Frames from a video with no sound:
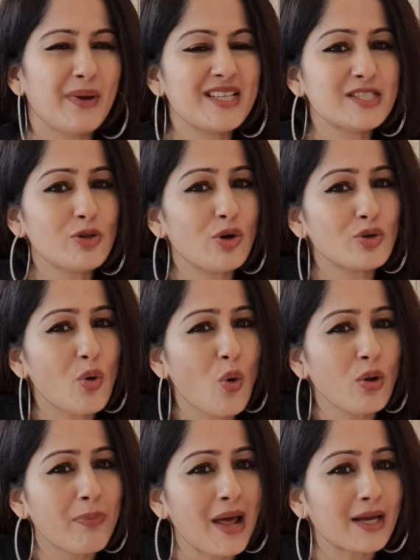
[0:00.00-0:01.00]
It's not
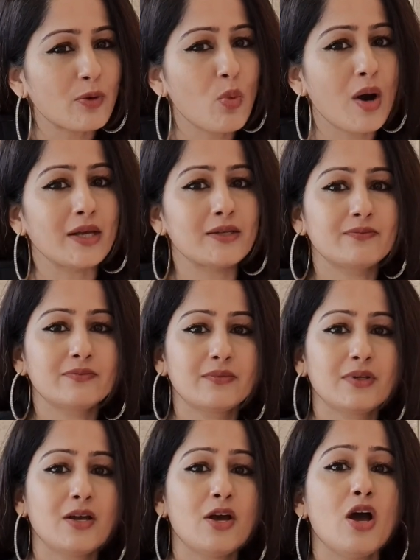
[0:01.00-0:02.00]
all black and white.
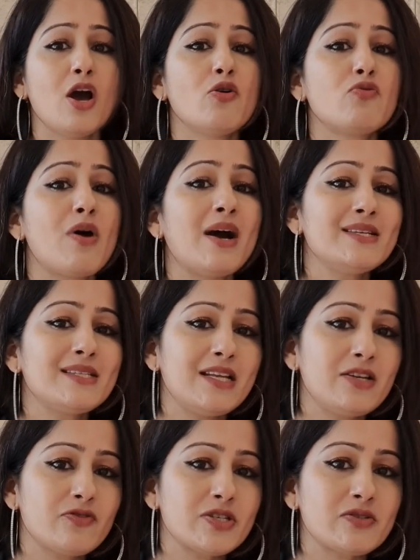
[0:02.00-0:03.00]
Rise in
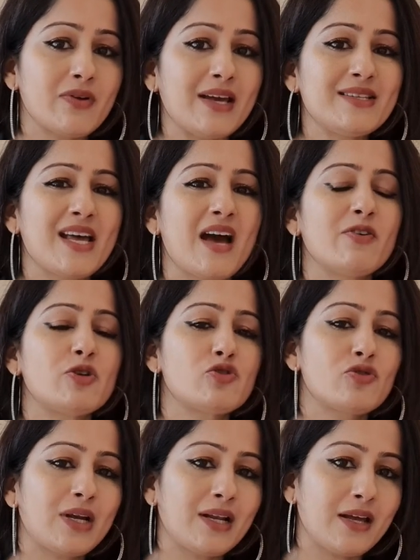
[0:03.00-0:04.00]
interest rates have a
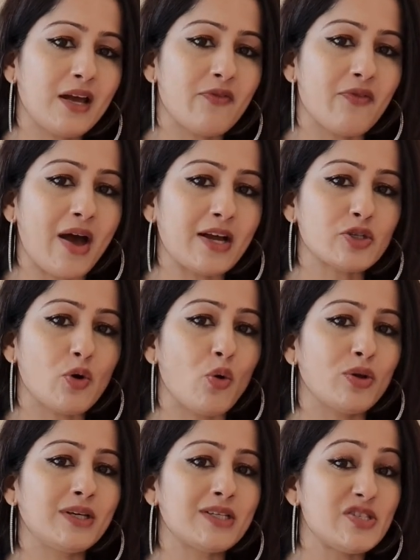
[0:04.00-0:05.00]
trickling effect
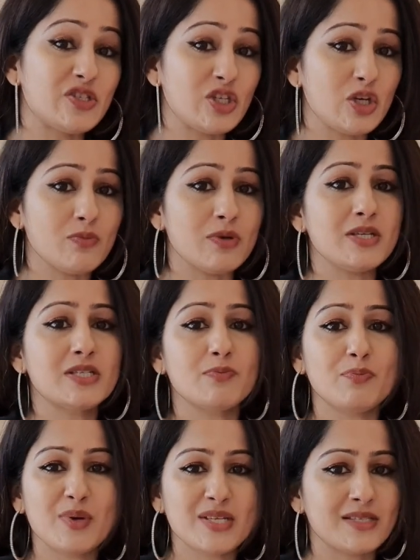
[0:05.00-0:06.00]
on consumers,
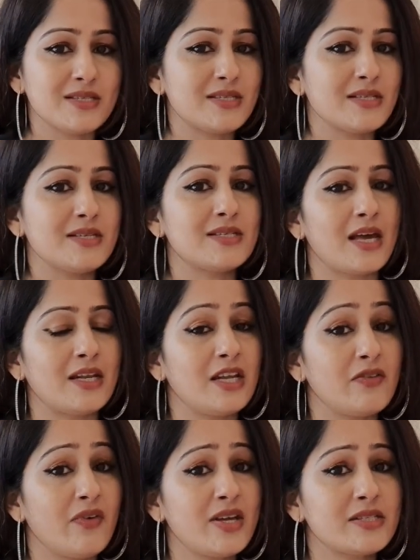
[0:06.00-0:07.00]
businesses, and
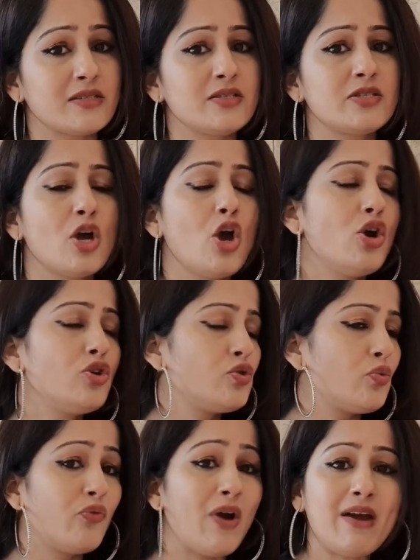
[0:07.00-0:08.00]
investors
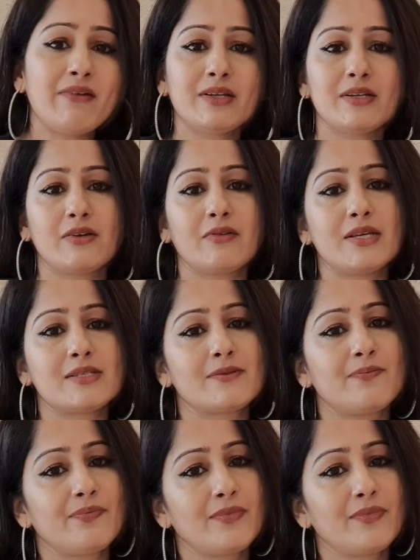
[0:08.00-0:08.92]
to varying degrees.